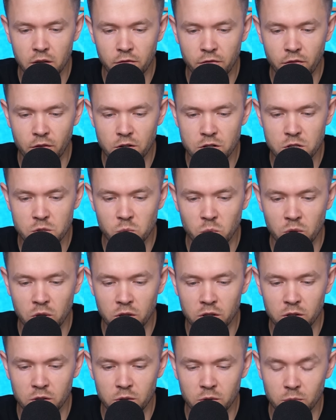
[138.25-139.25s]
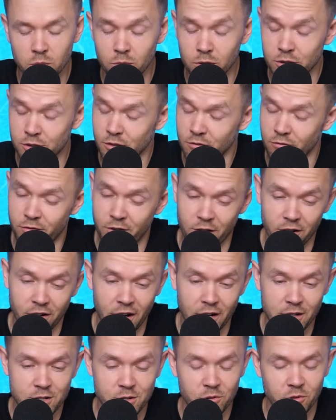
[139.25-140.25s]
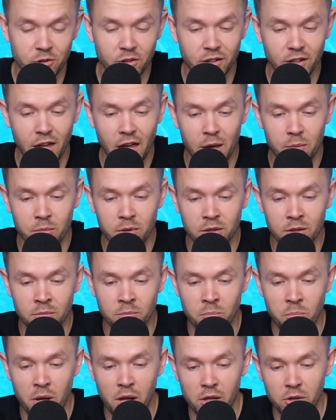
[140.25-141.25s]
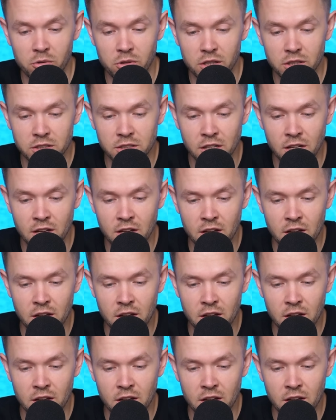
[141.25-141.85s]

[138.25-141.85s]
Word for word: The first one was a very high-scoring game in Belgrade.